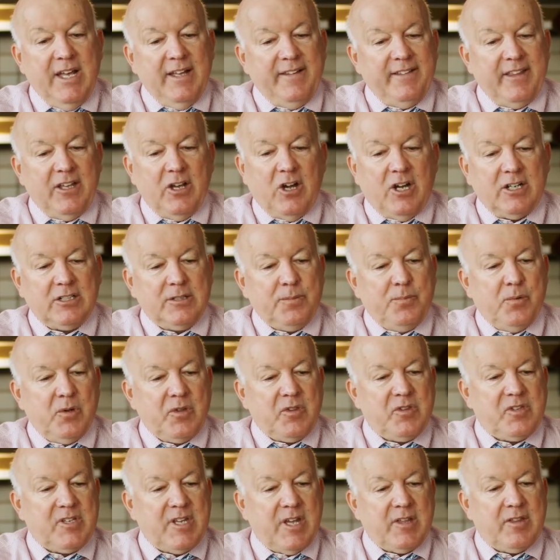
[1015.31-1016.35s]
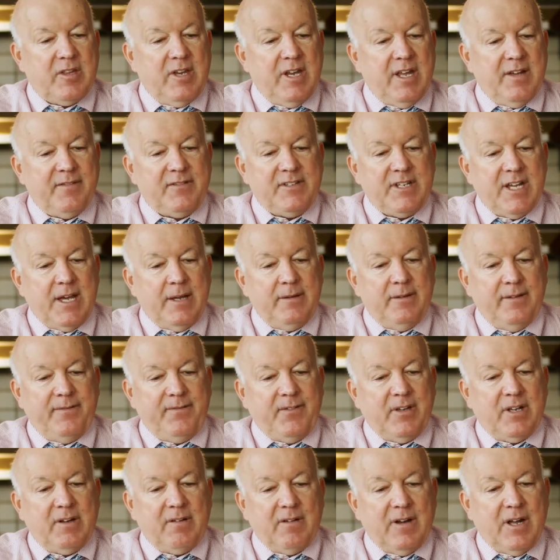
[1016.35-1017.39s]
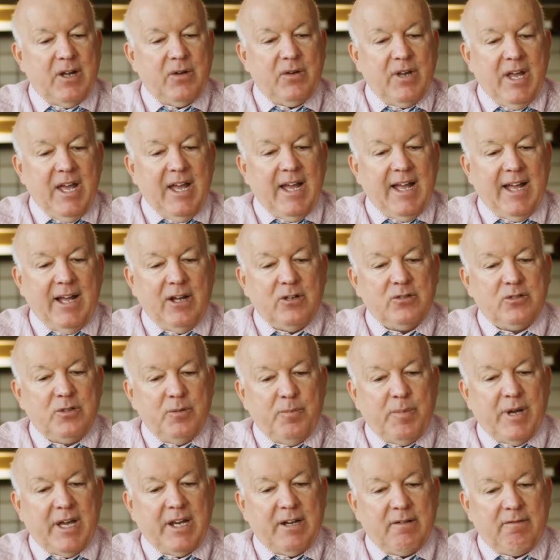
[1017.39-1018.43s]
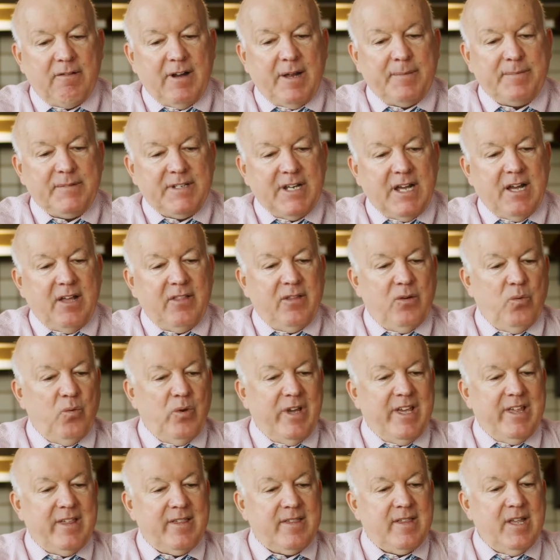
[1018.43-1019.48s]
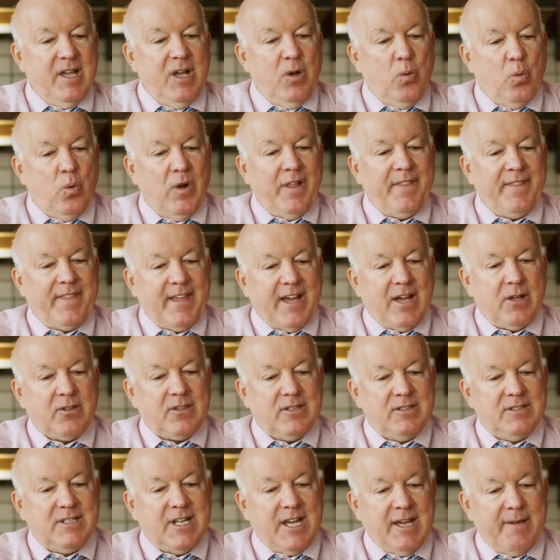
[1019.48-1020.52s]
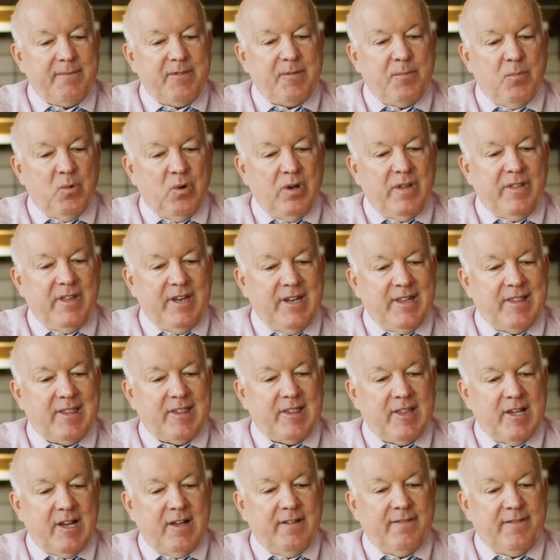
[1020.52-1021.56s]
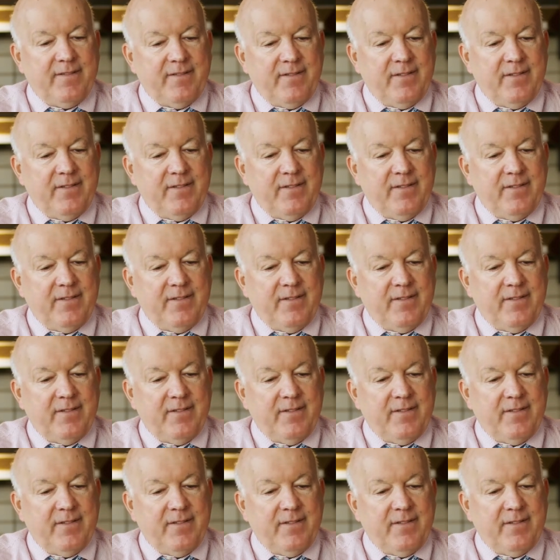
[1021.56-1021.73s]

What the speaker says: The octopus doesn't have time to figure out how to bite a reptile that weighs 1,000 times more than itself.